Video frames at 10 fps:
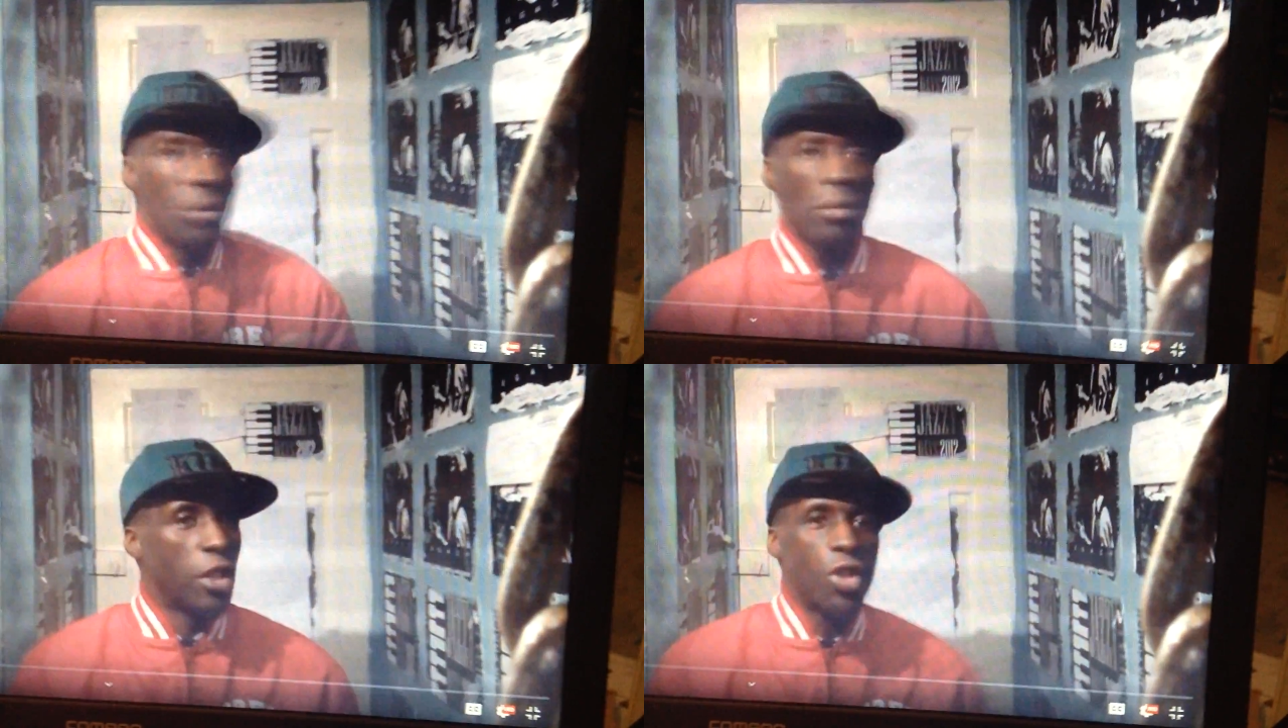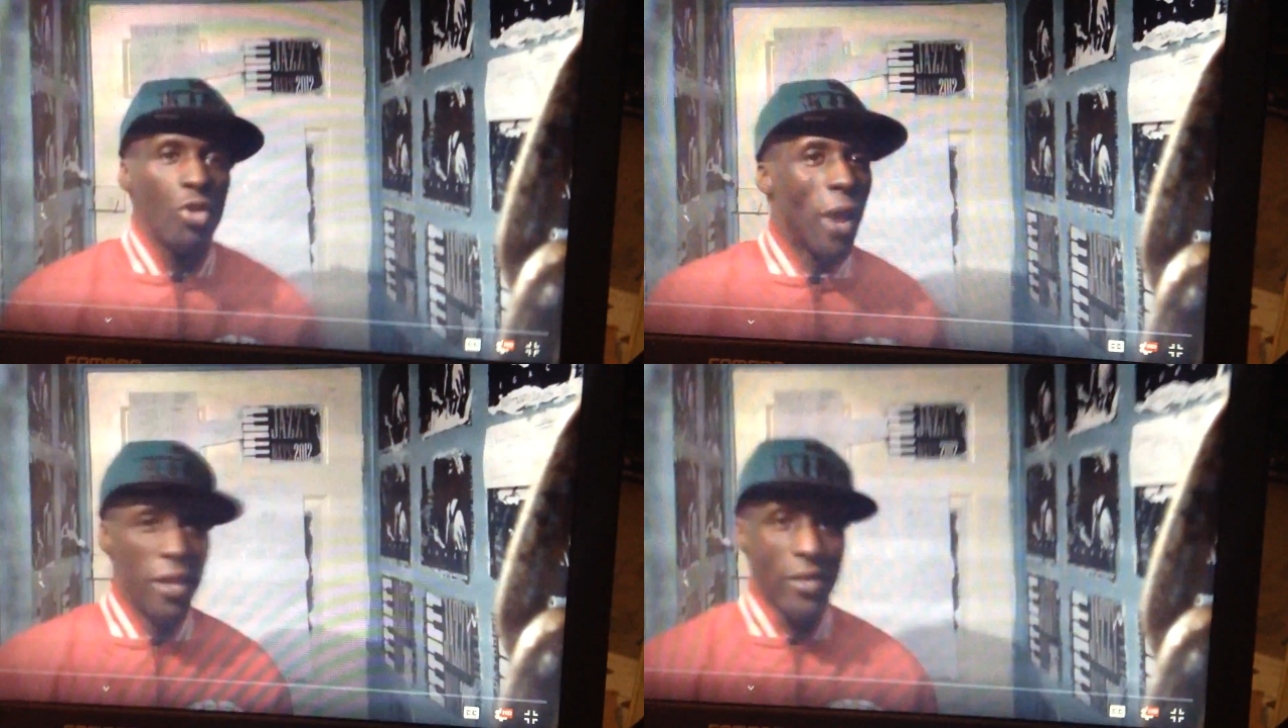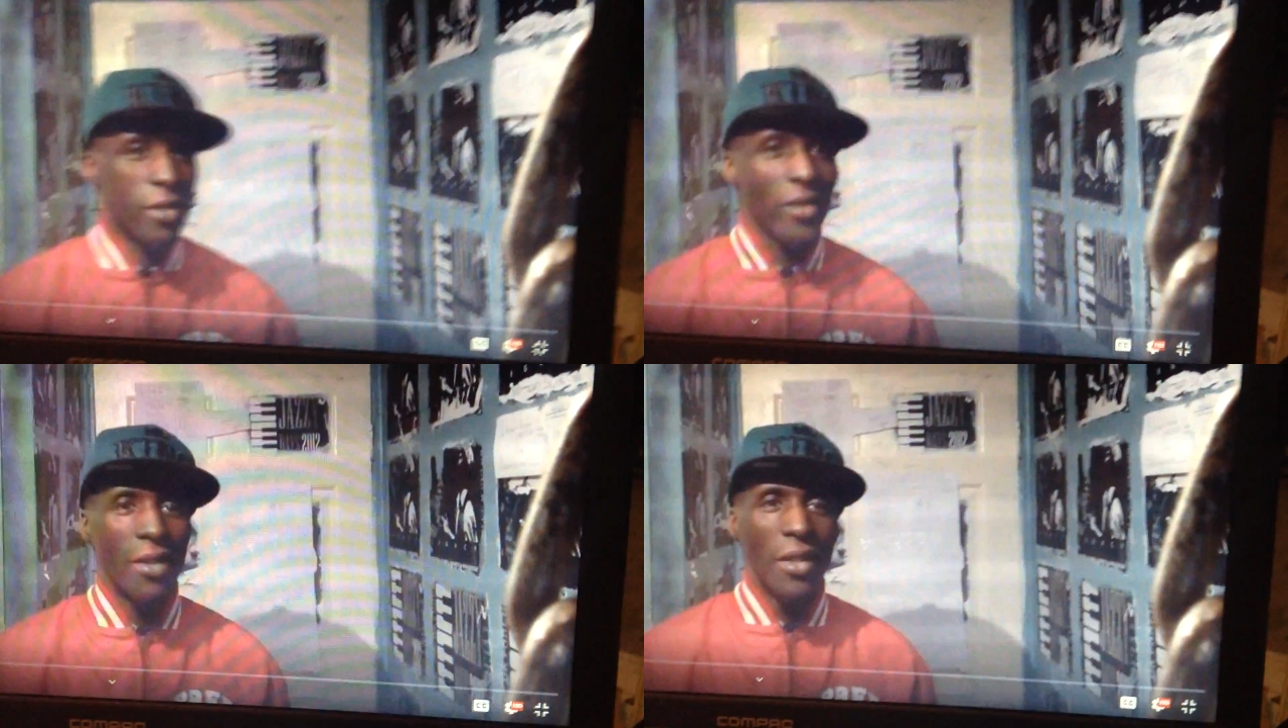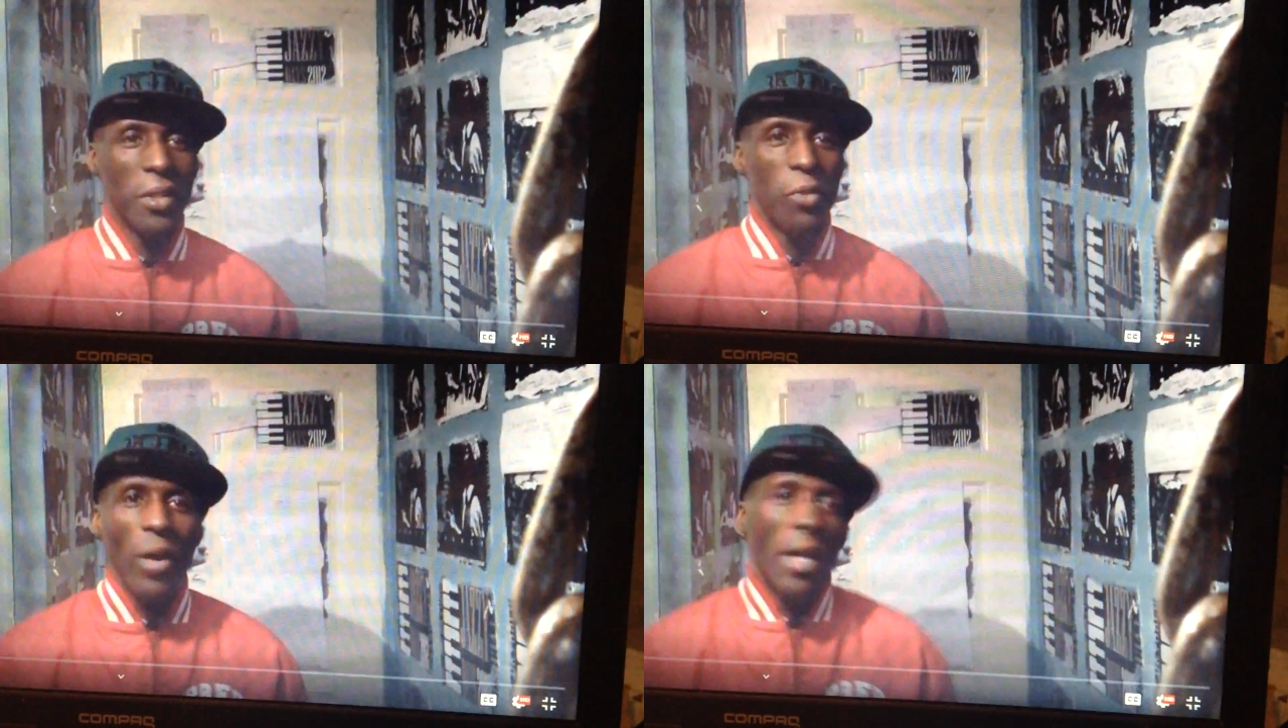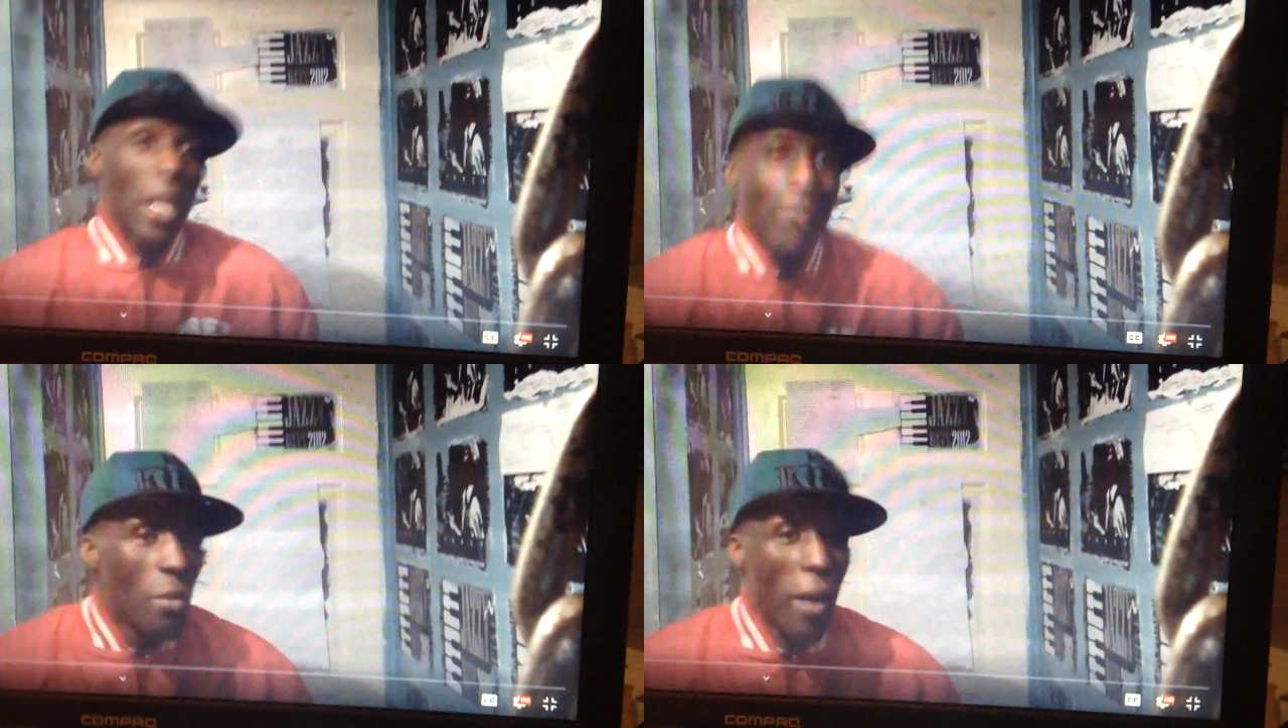any nervousness that I had as
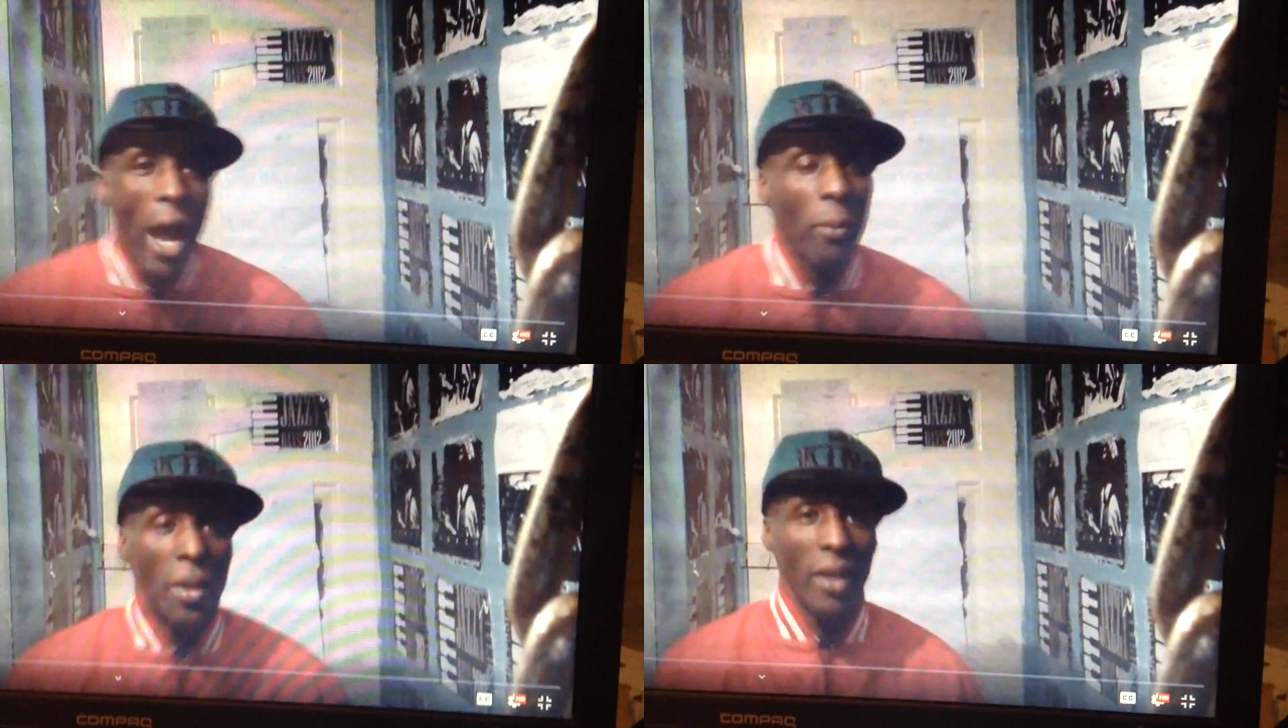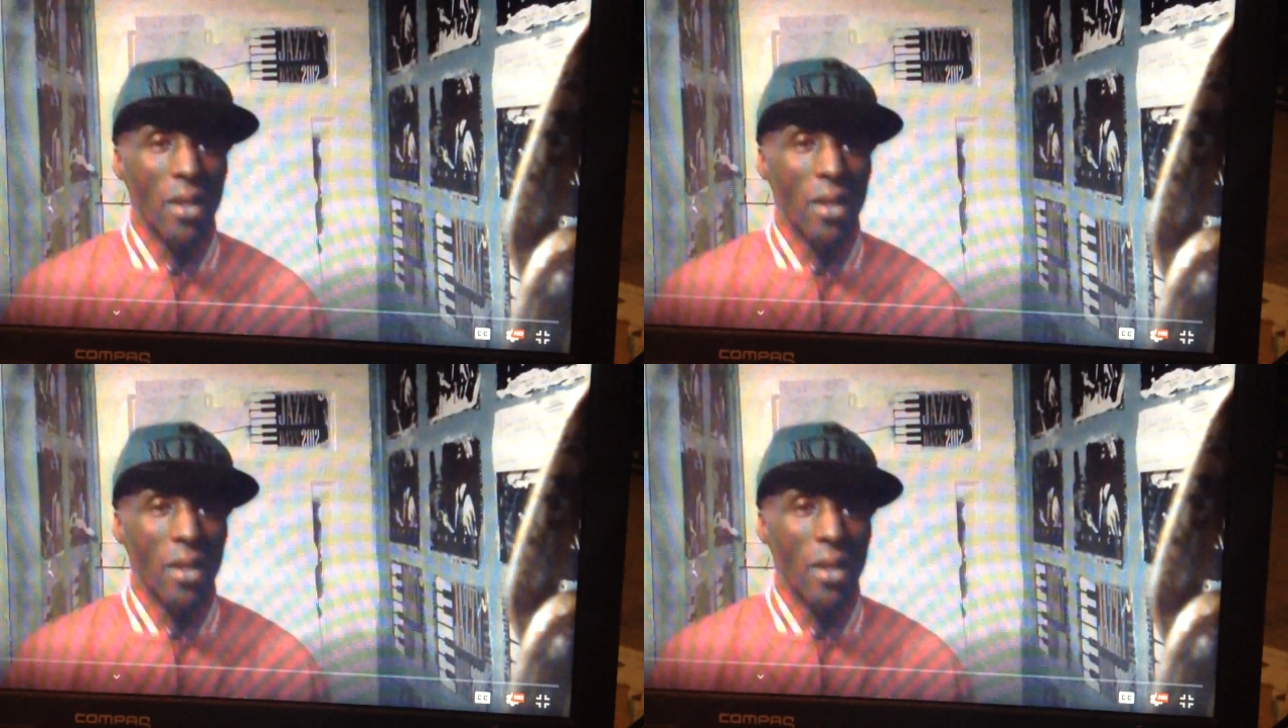an individual.